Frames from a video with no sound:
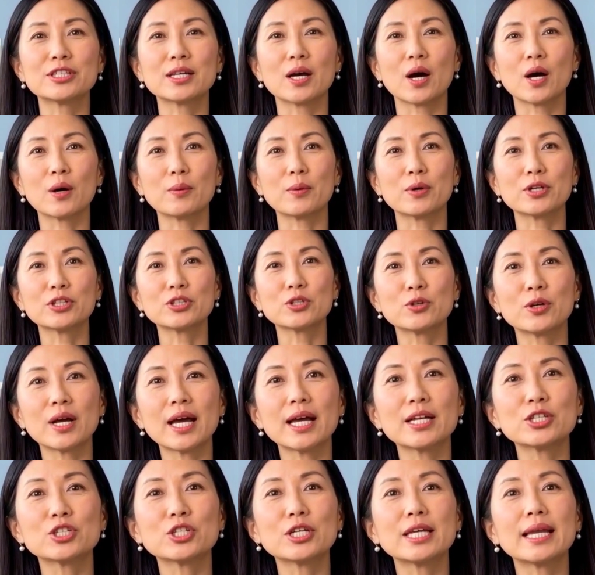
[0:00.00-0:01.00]
calmer
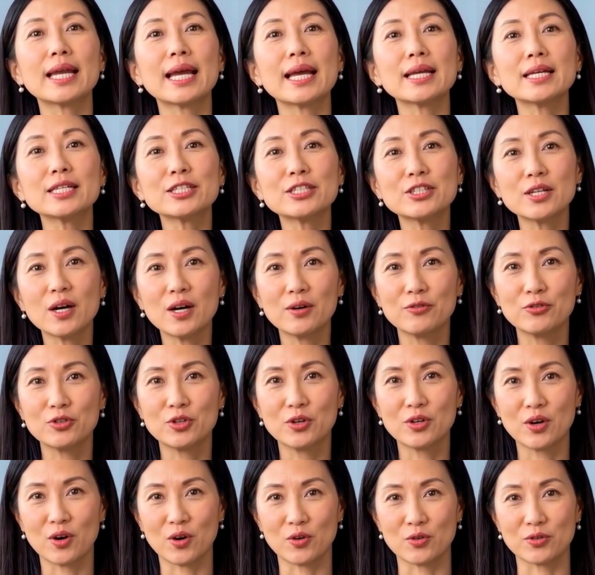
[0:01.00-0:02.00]
scratching and a softer
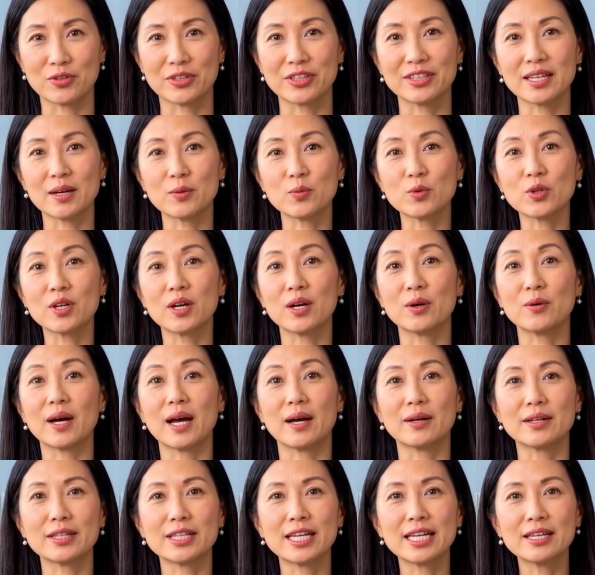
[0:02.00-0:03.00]
coat somewhere
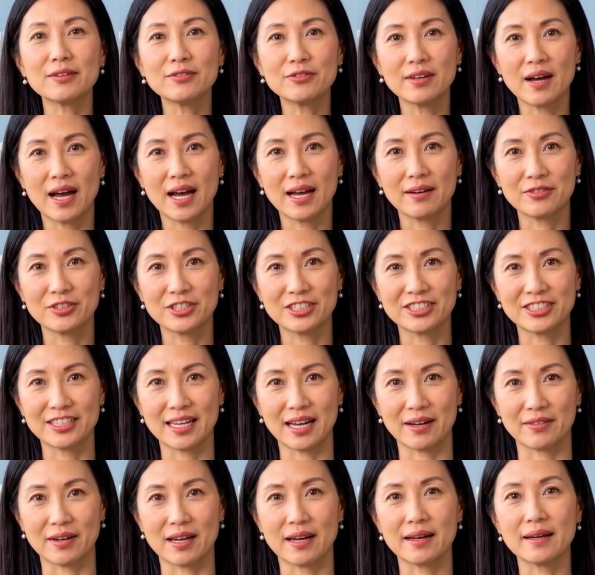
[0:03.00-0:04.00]
around day 5 to
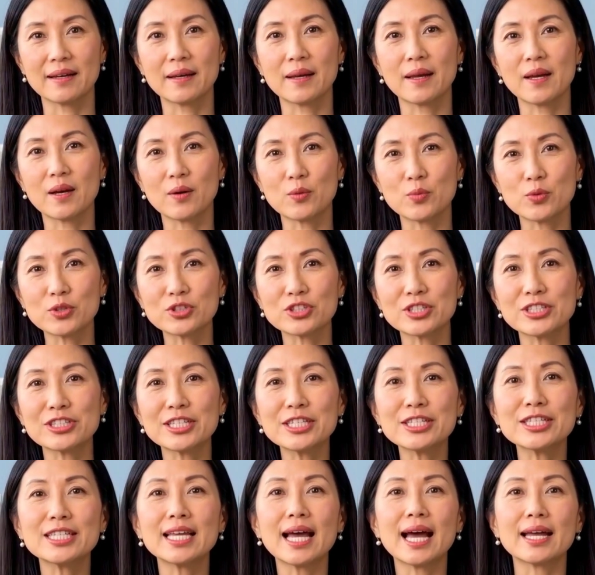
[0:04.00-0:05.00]
7, which is
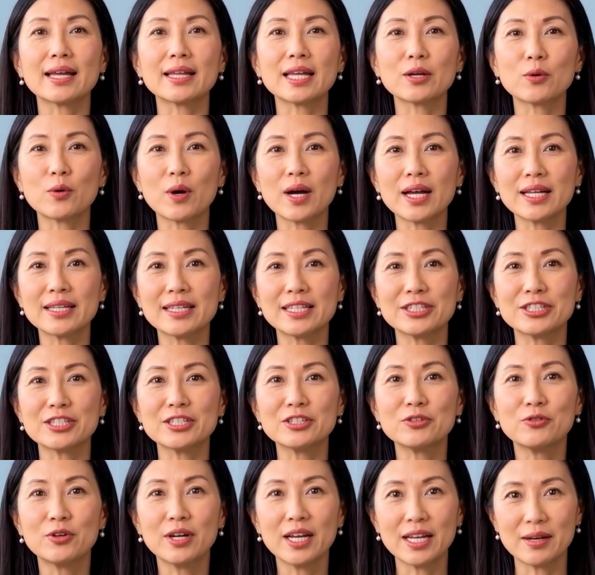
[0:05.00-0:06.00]
exactly why this is
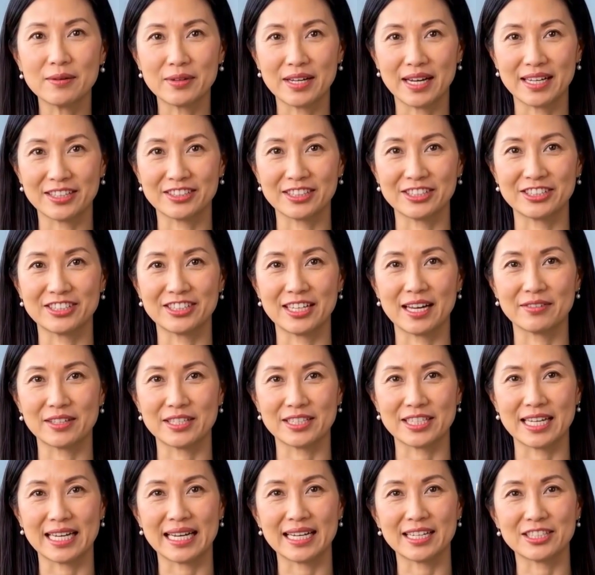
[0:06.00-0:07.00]
framed as a
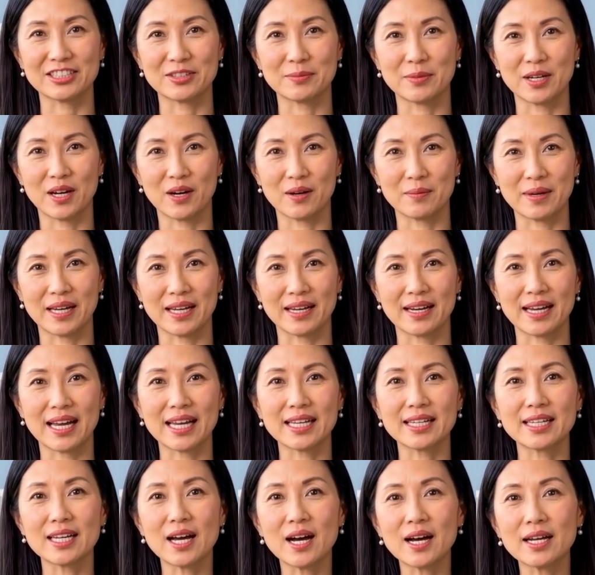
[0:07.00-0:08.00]
7-day experiment
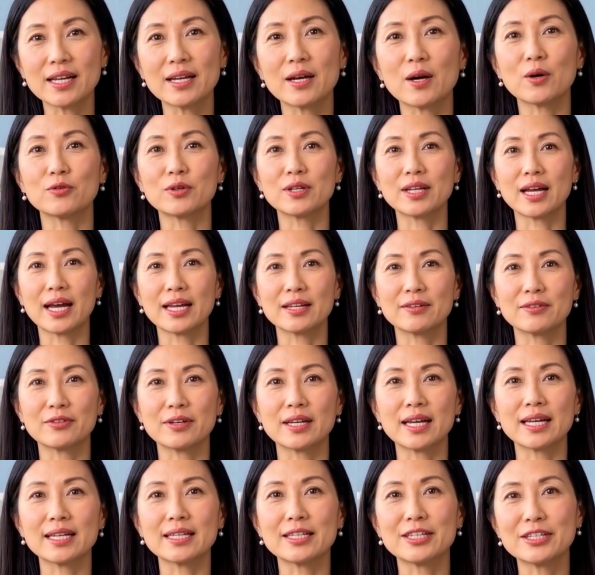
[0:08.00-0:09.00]
and not an overnight
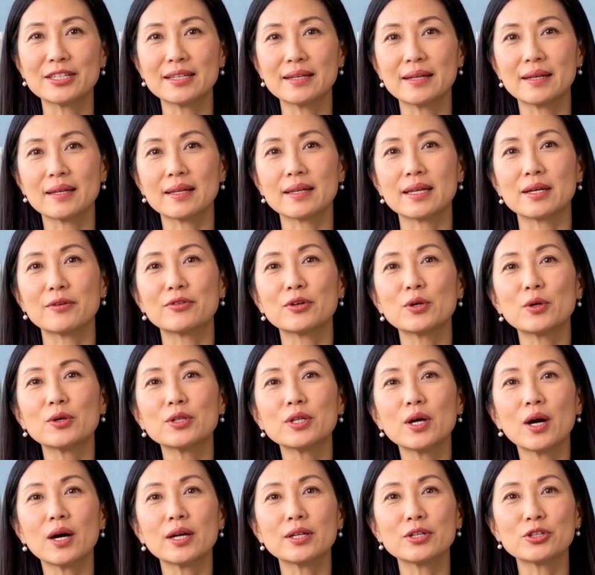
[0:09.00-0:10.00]
fix. If your
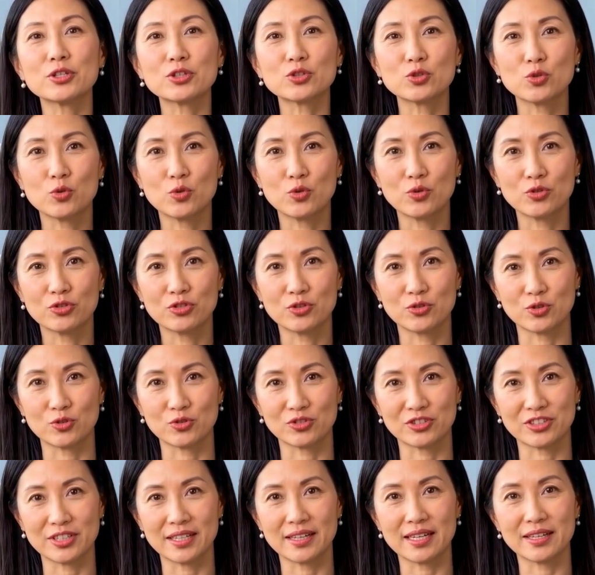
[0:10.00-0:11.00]
dog's stools
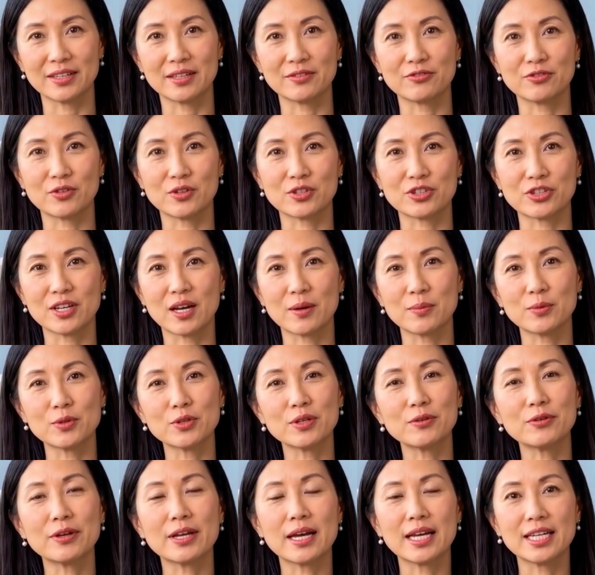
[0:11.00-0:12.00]
loosen in the first couple
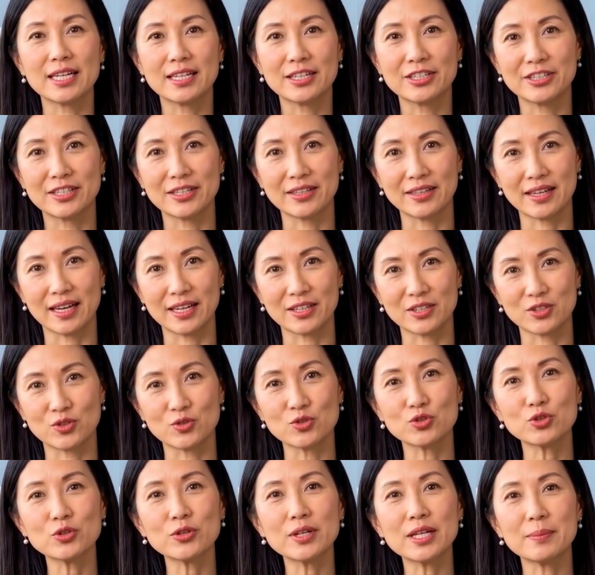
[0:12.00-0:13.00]
of days, that
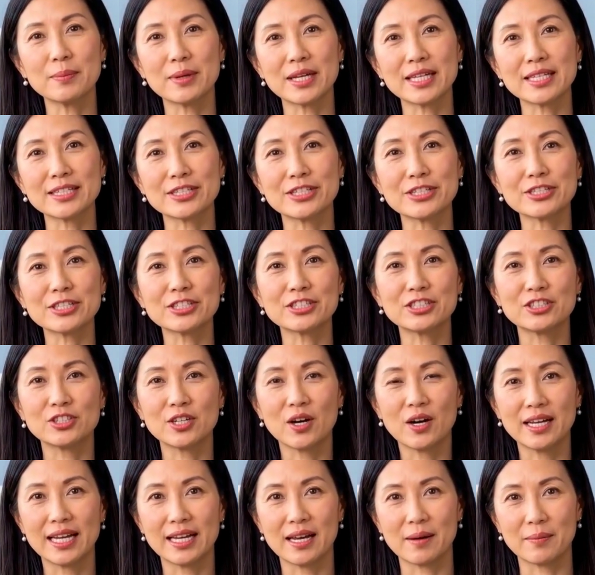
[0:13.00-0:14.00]
usually means the
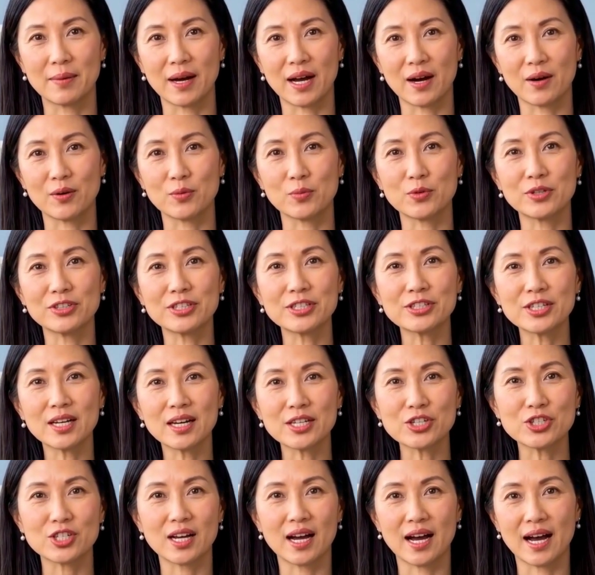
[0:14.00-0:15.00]
starting amount was a
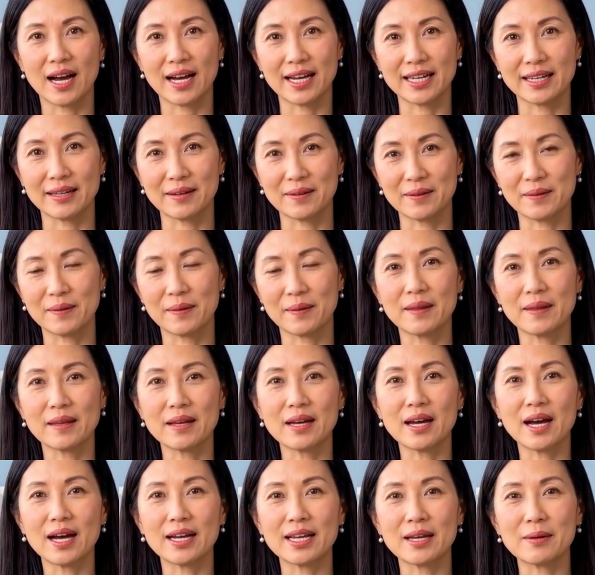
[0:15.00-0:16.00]
touch high.
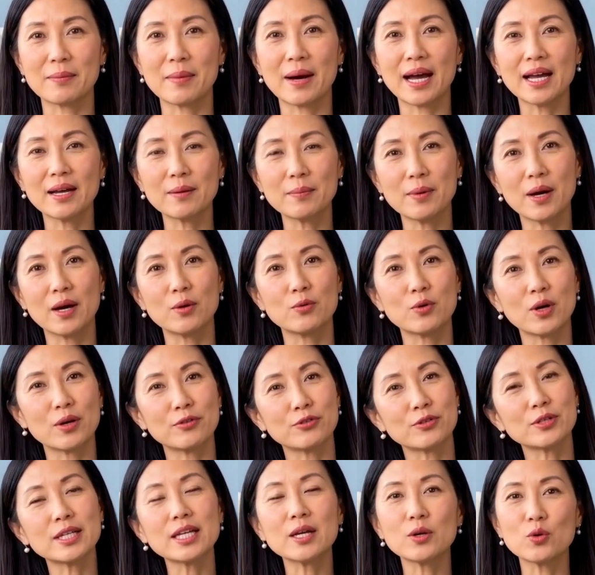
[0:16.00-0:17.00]
Cut it back by
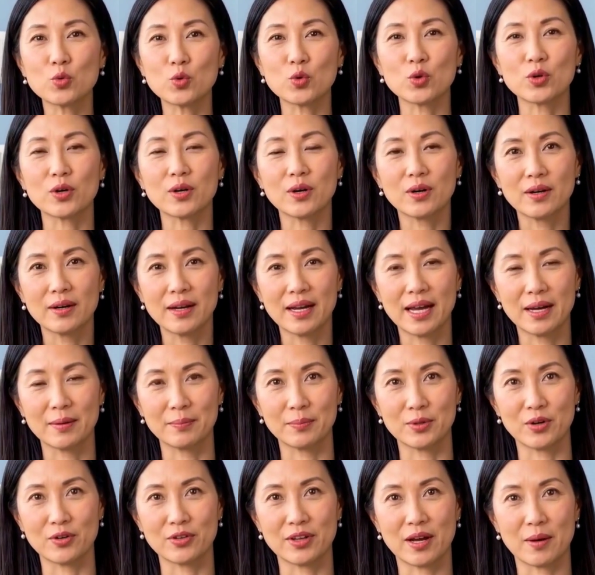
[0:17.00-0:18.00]
roughly a quarter and
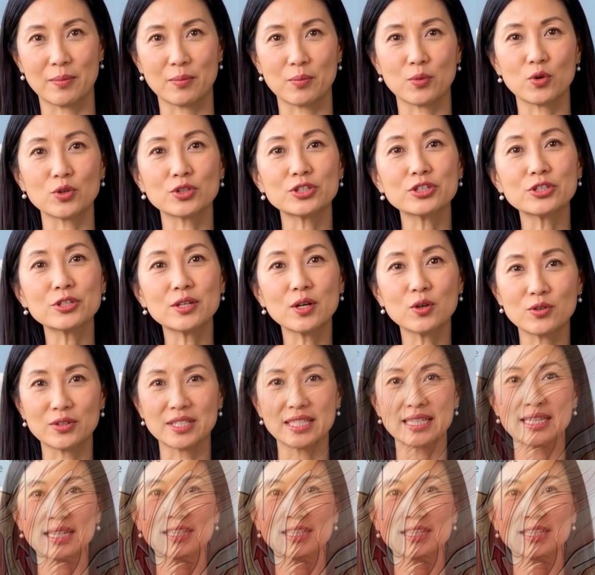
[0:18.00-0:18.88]
build up more slowly